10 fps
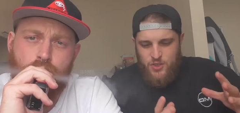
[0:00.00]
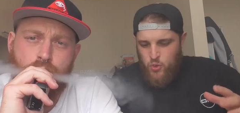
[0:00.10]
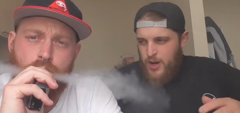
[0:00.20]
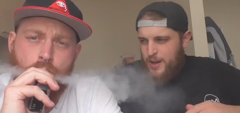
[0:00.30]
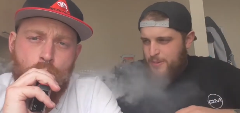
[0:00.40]

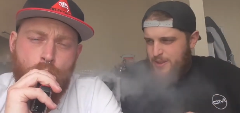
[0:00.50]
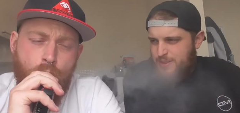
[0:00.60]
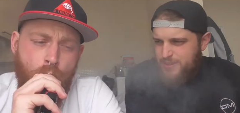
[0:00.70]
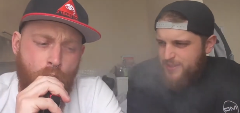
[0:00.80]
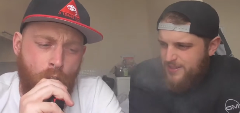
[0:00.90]
Speaker 1: dream?
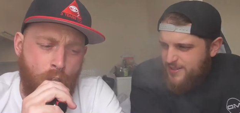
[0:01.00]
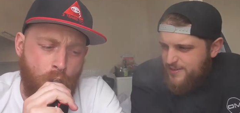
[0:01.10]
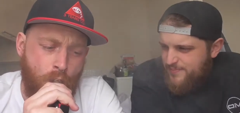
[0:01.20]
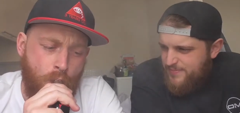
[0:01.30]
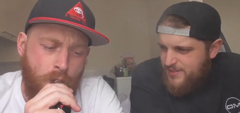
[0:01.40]

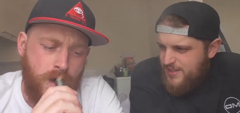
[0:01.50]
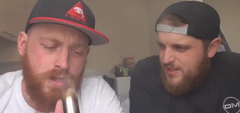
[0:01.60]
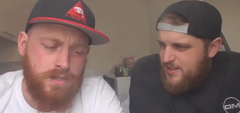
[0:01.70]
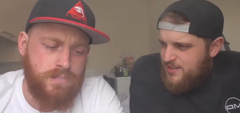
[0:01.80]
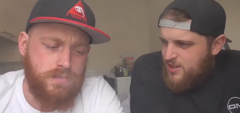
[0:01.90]

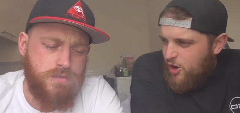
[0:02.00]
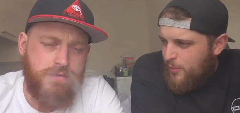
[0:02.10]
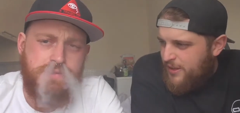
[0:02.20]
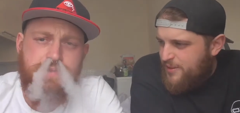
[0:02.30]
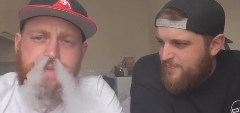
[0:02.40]
It's
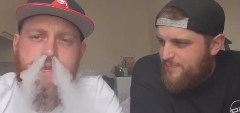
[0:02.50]
got to be.